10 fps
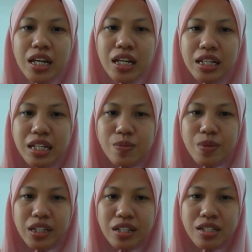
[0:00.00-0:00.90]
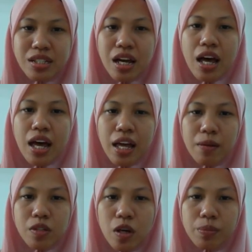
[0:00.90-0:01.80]
These metals
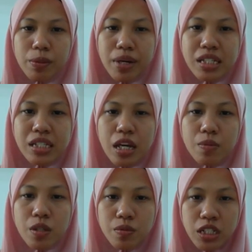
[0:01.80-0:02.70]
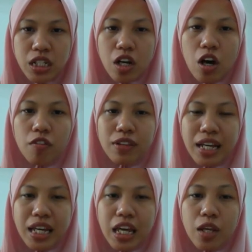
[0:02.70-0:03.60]
help optimize the absorption of light
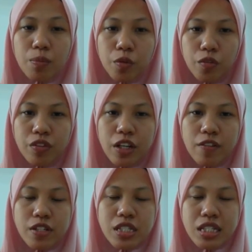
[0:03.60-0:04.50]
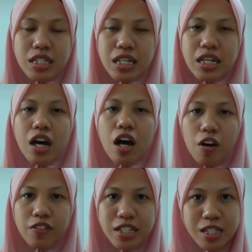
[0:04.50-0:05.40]
and improve the efficiency of
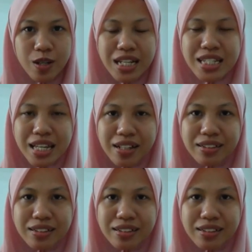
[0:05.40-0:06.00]
the solar cell.